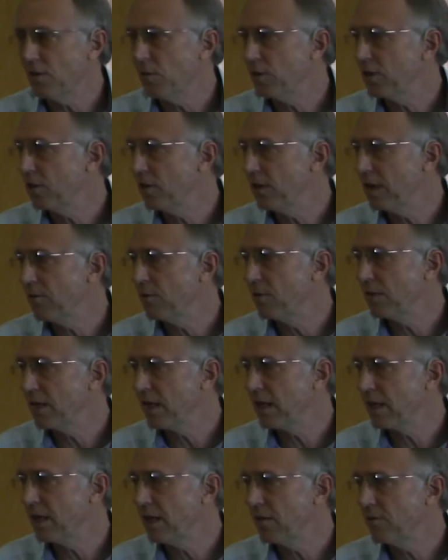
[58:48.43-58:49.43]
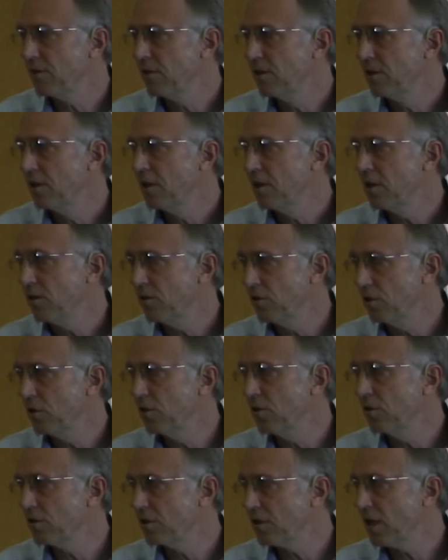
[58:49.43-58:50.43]
I want to love with that love. If
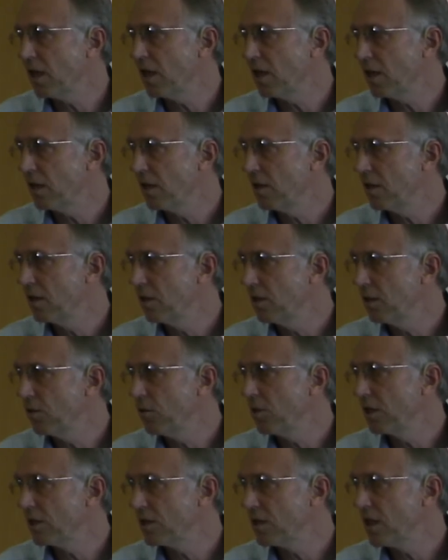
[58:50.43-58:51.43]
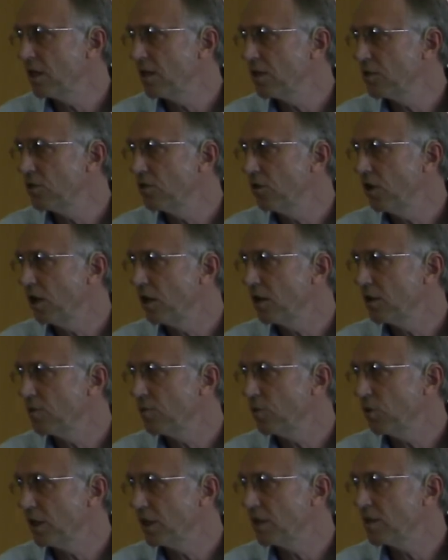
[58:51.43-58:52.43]
you say you want to say this to God this
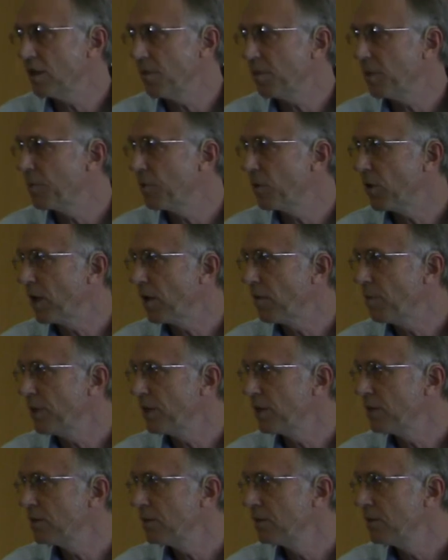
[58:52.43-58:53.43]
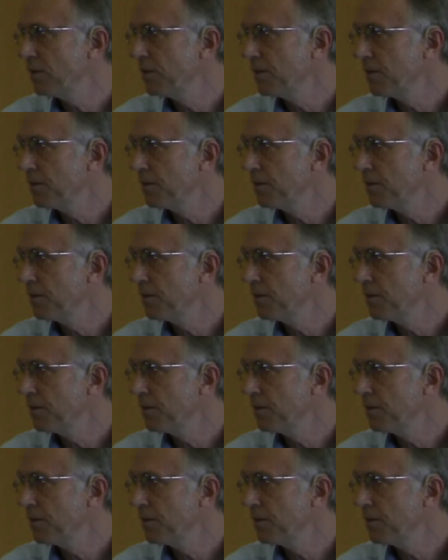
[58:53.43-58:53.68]
morning, slip up your hand, please.